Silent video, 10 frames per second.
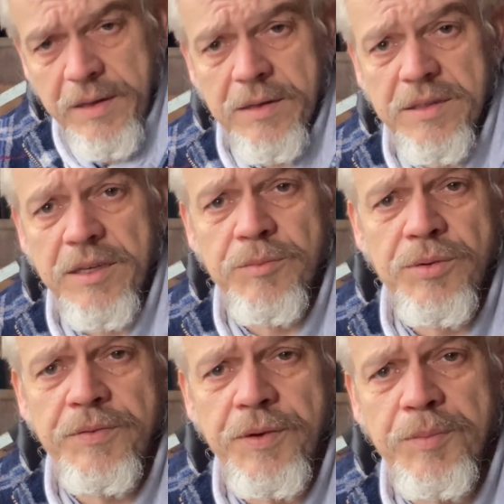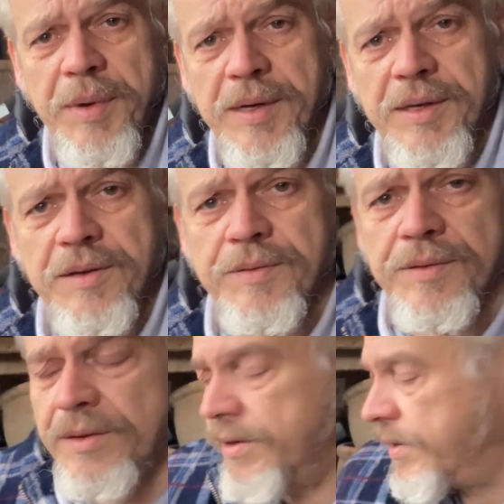take them to a food bank even,
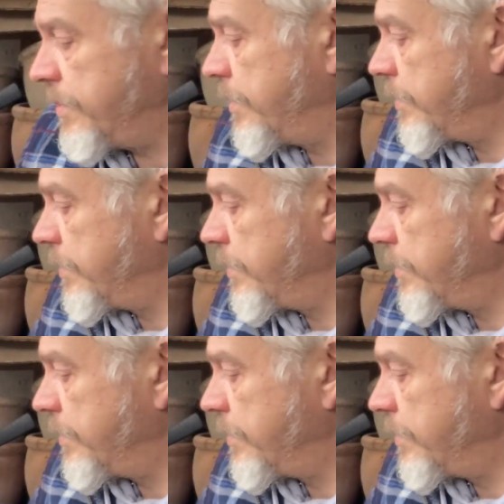you know,